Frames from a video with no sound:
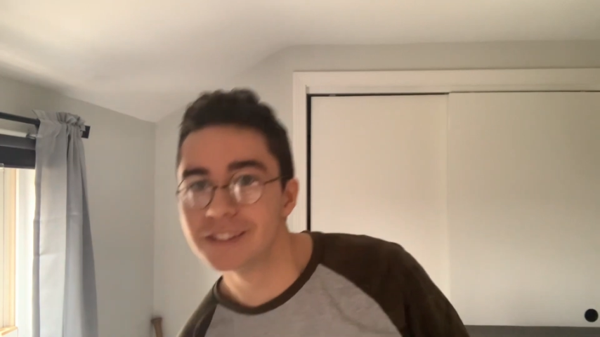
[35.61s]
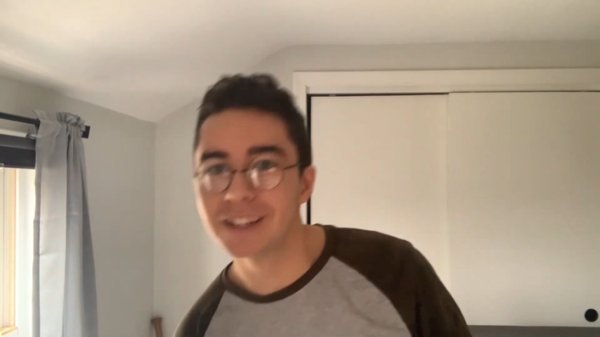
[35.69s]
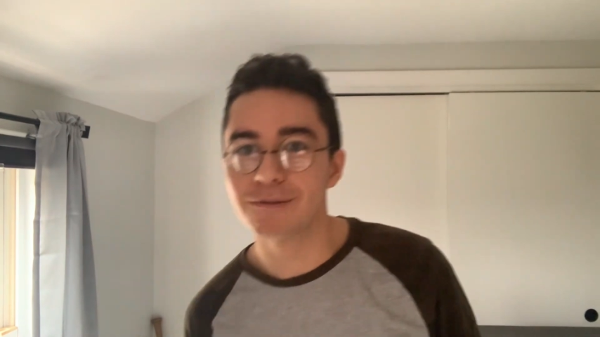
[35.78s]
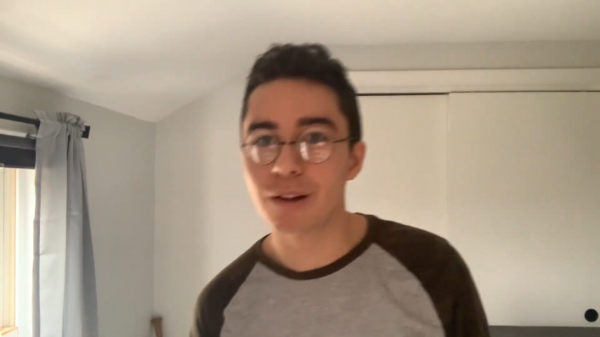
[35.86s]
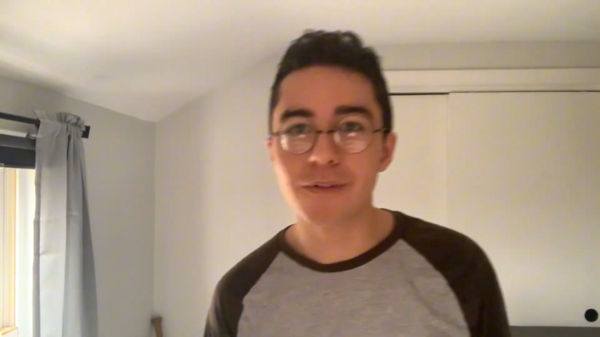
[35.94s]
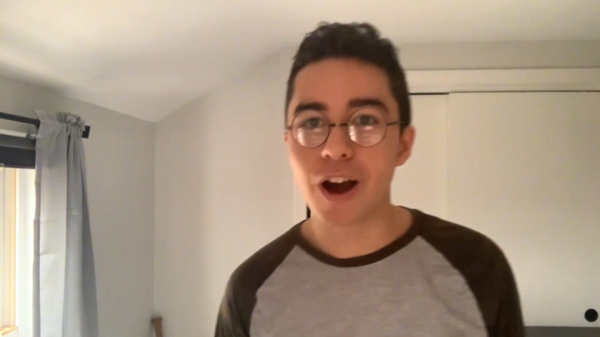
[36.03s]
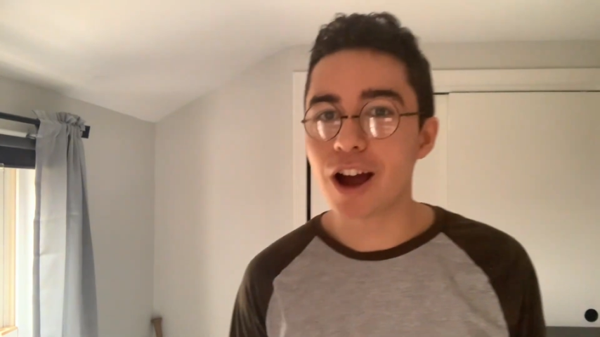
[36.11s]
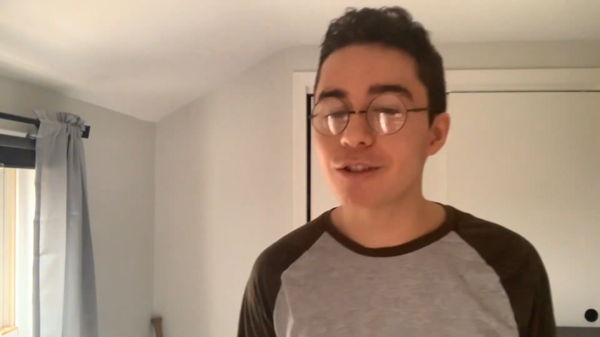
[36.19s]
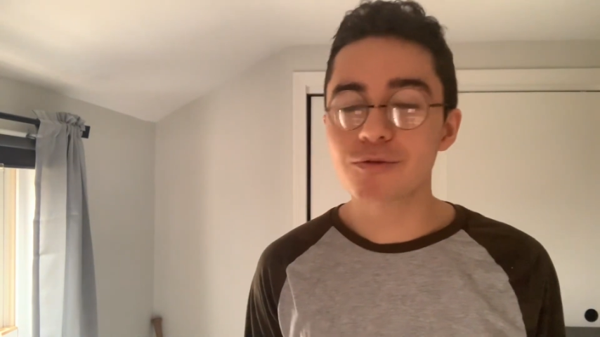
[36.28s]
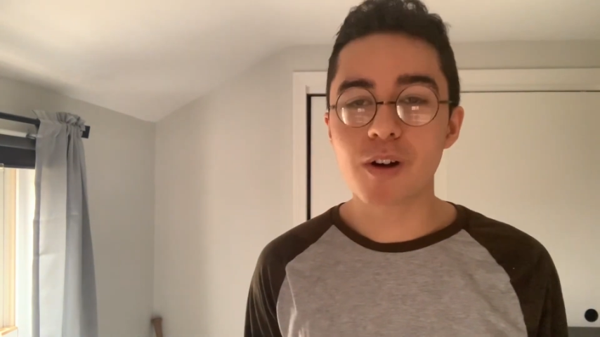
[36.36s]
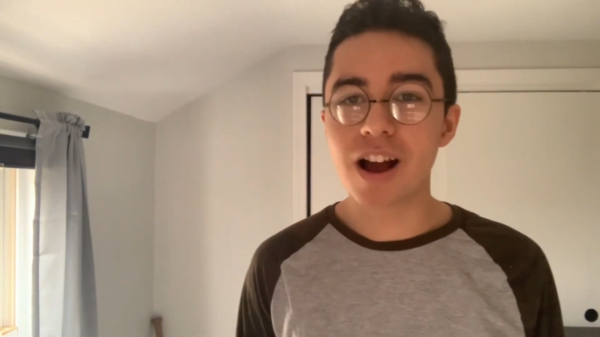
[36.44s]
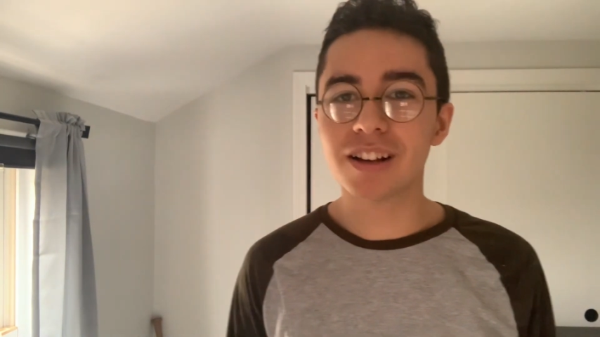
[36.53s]
of
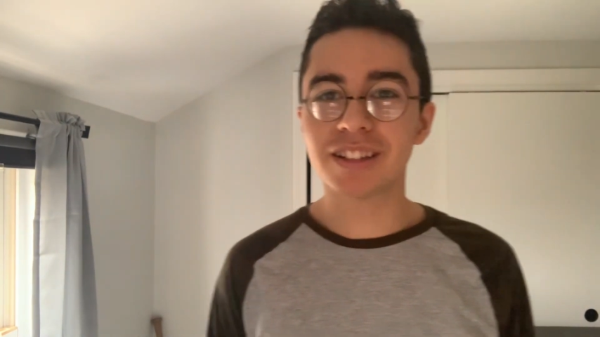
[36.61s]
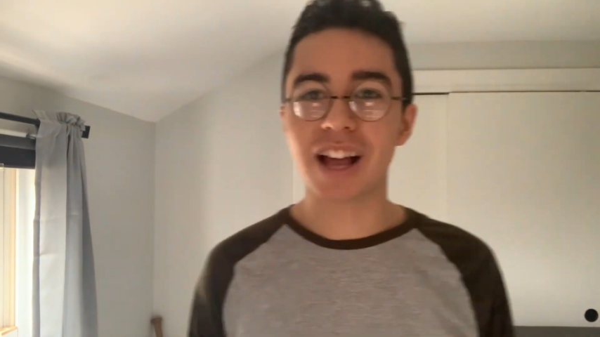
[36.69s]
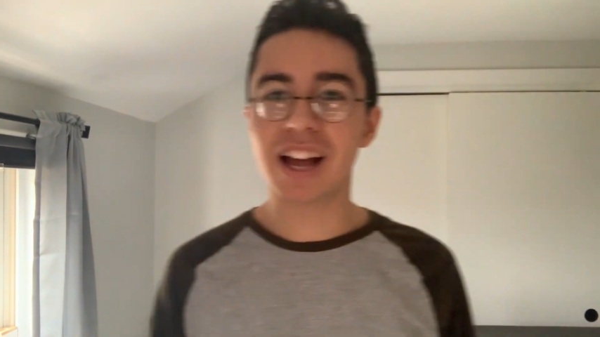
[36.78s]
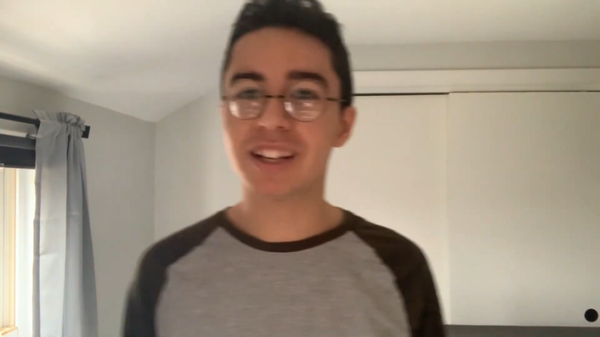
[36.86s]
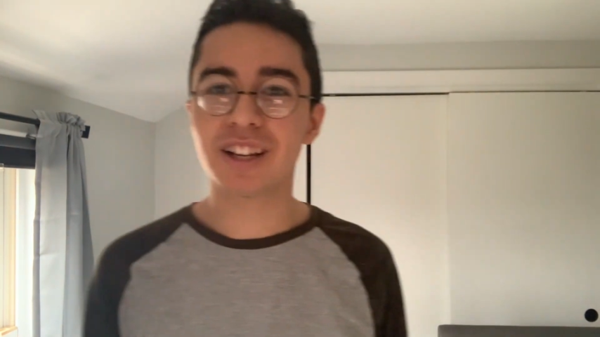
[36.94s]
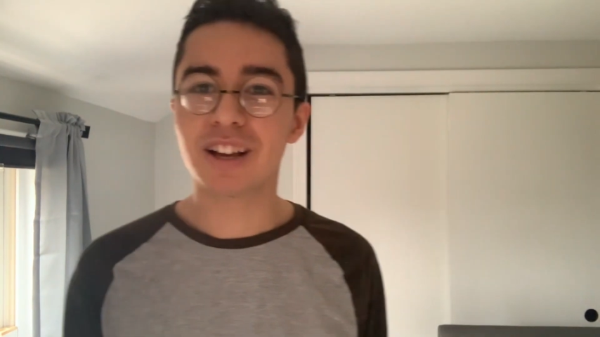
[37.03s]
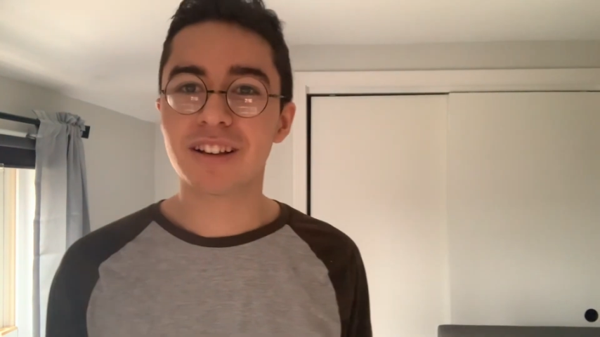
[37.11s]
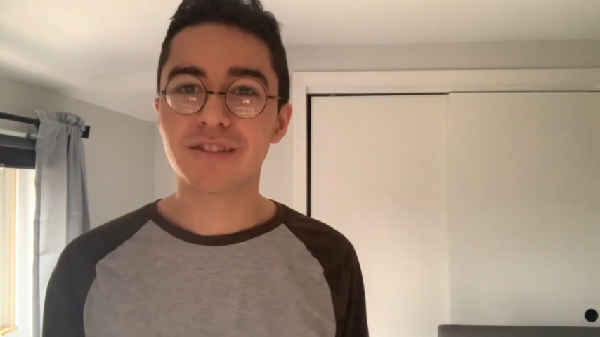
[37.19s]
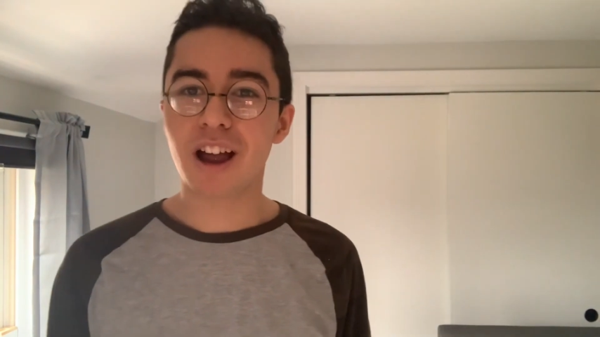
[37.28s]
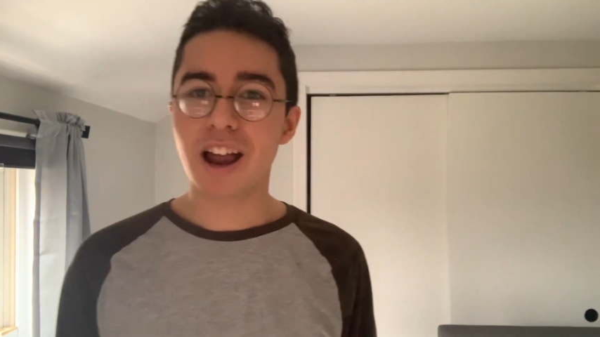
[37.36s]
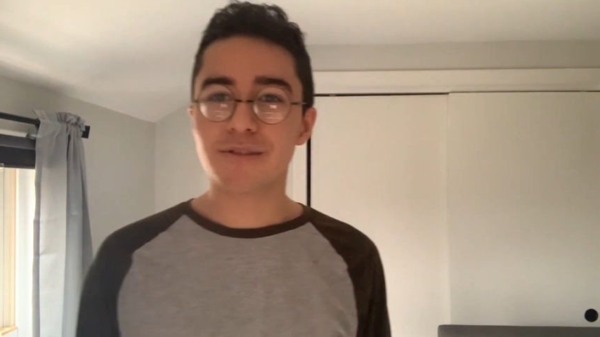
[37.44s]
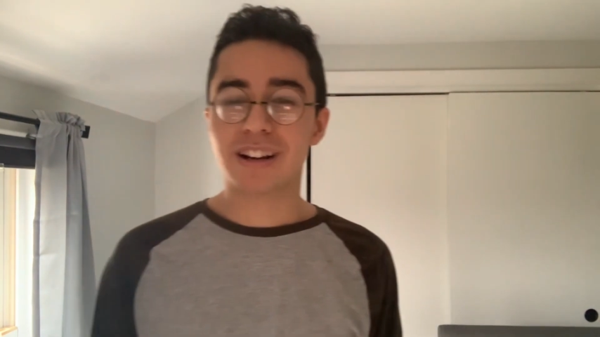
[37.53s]
Farquaad stature
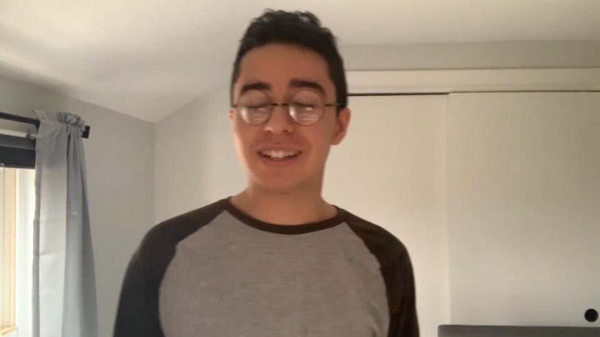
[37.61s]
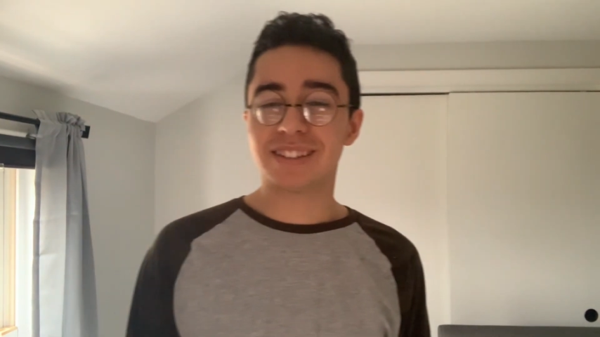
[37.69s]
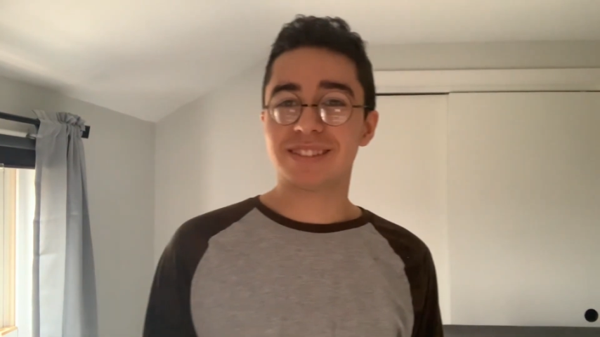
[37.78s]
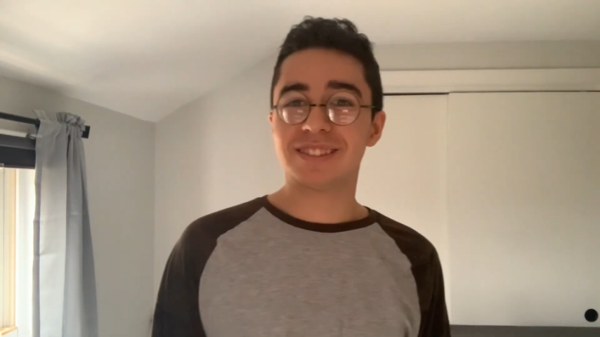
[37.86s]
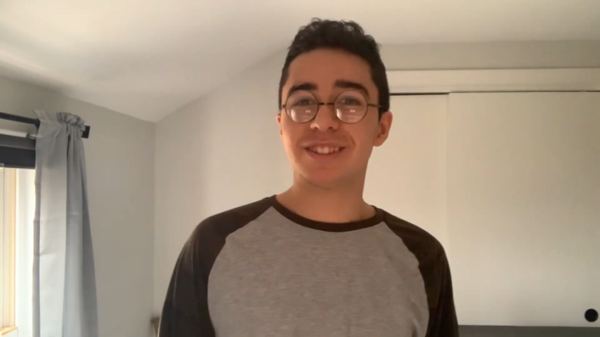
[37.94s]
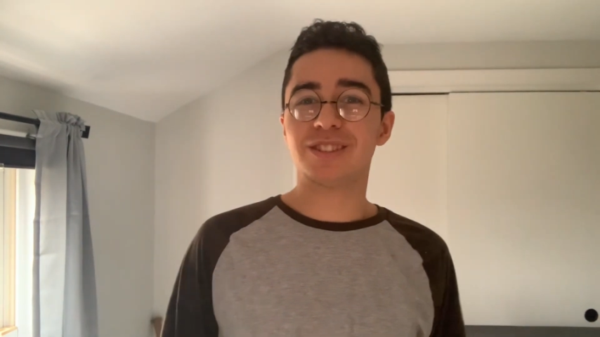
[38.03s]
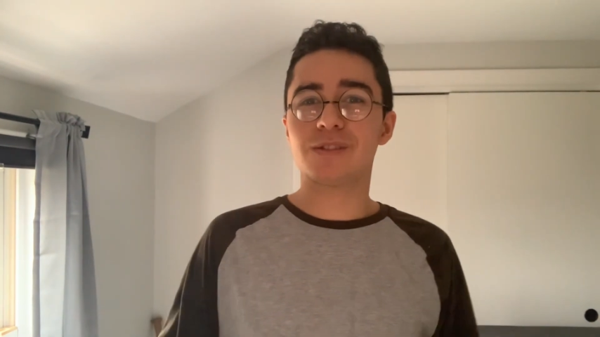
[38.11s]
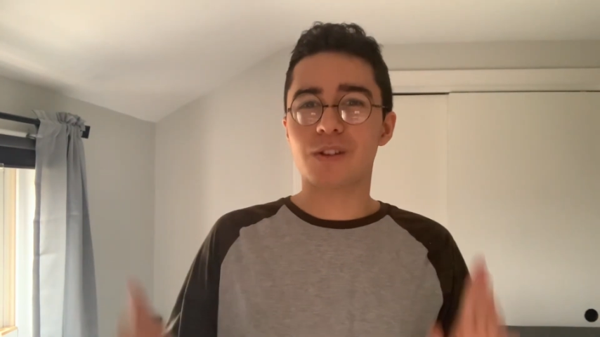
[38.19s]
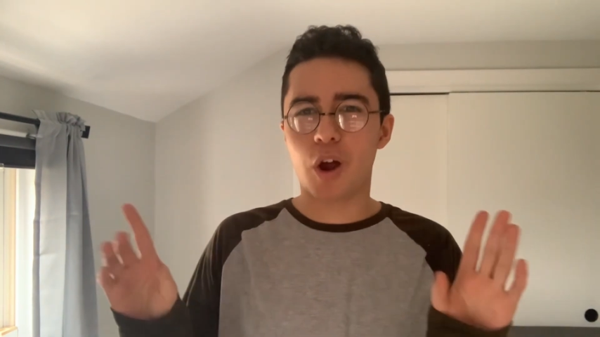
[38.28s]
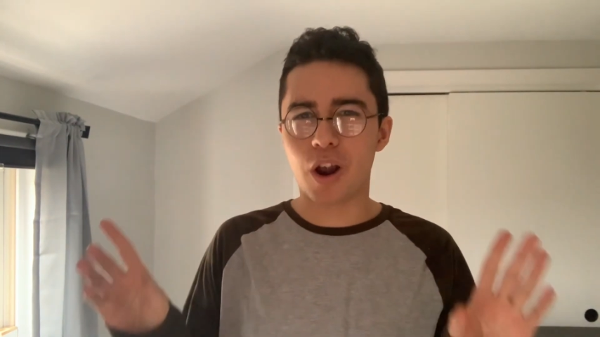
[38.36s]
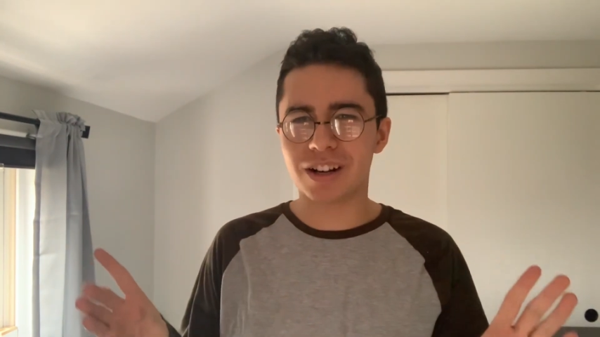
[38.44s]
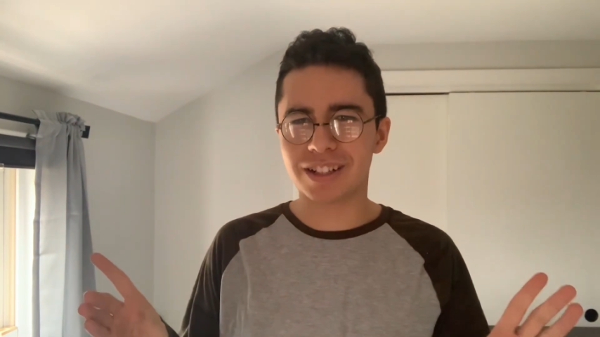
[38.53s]
are in
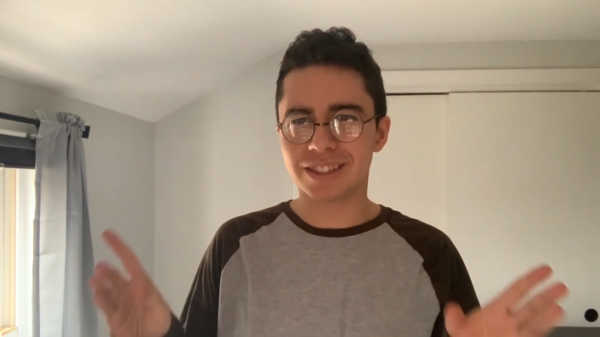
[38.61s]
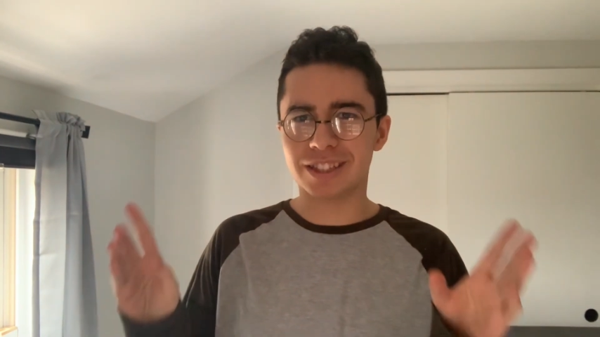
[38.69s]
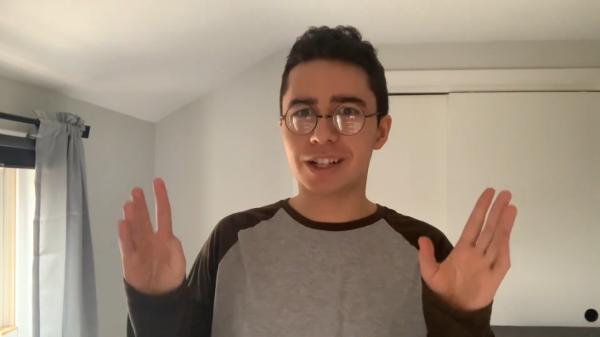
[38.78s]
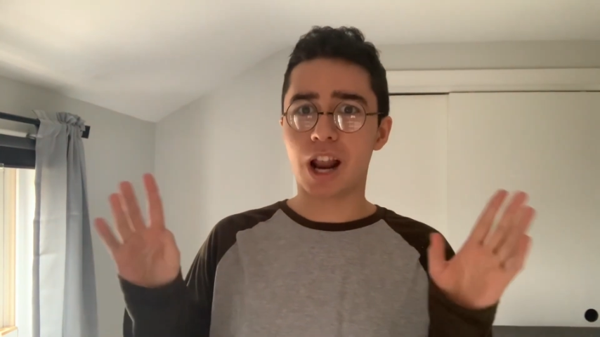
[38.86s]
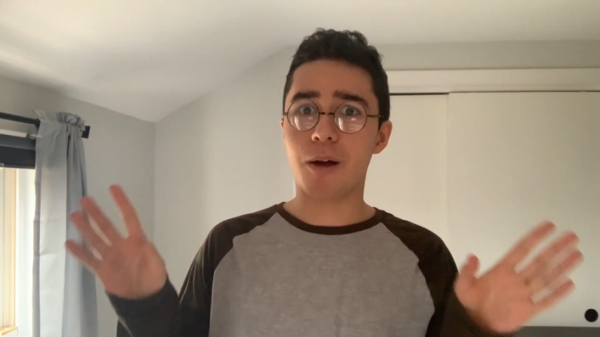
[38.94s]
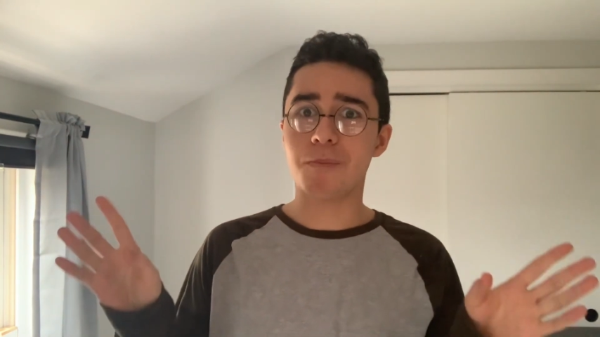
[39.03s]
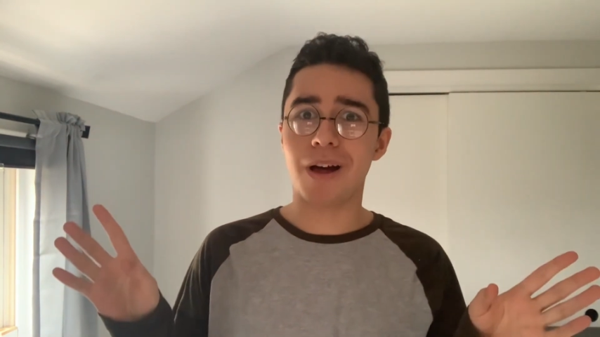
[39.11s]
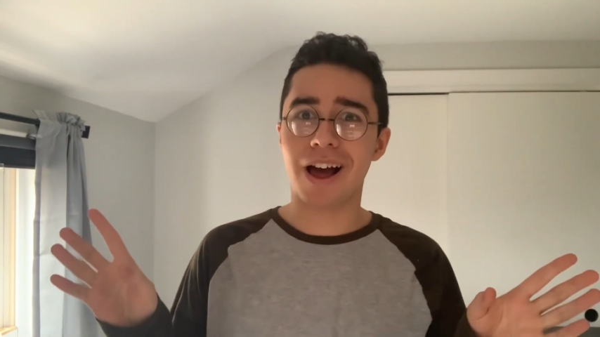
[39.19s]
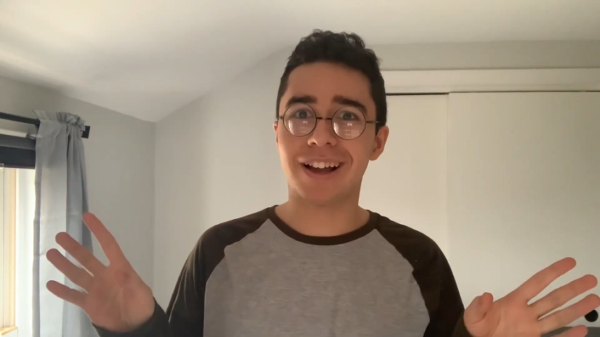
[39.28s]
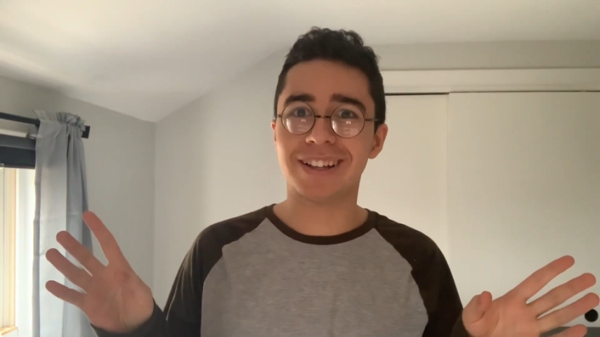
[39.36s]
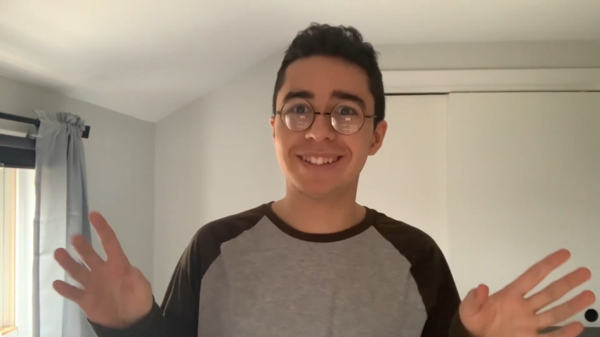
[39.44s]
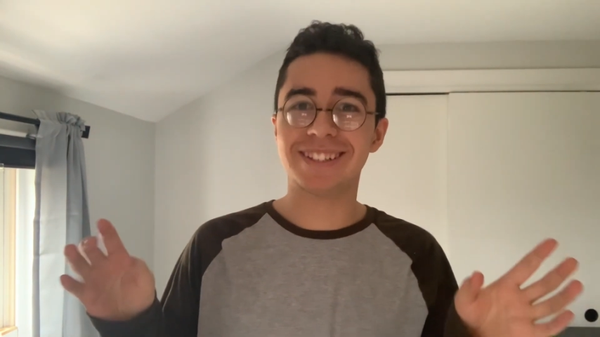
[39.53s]
short supply.